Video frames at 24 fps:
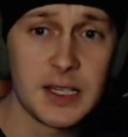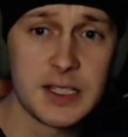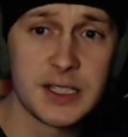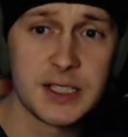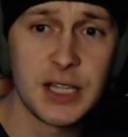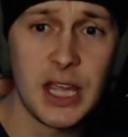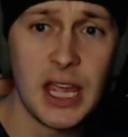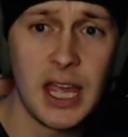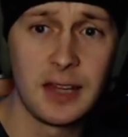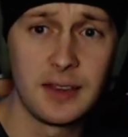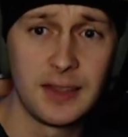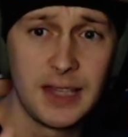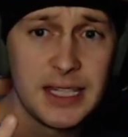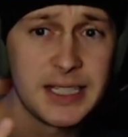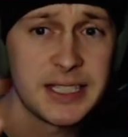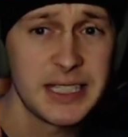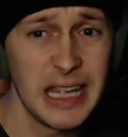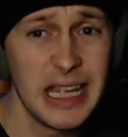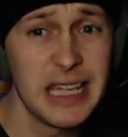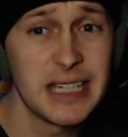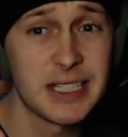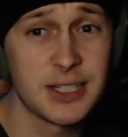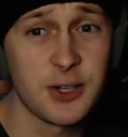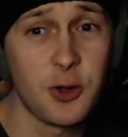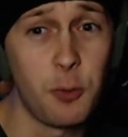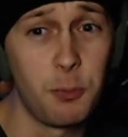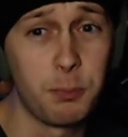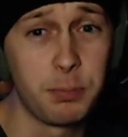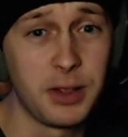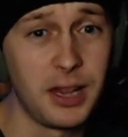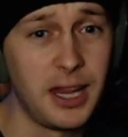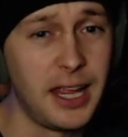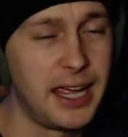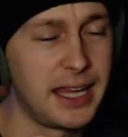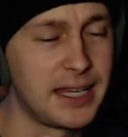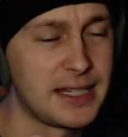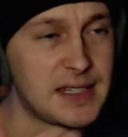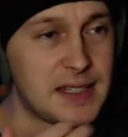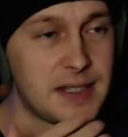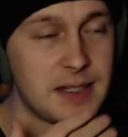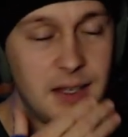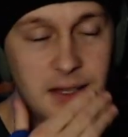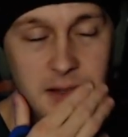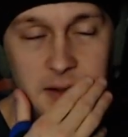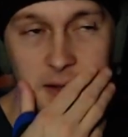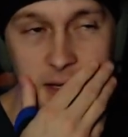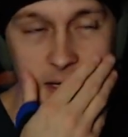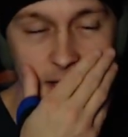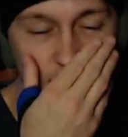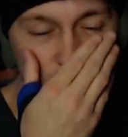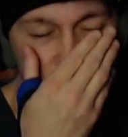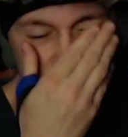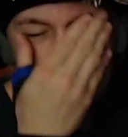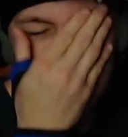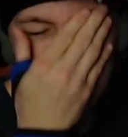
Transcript: I said, this is complex. This is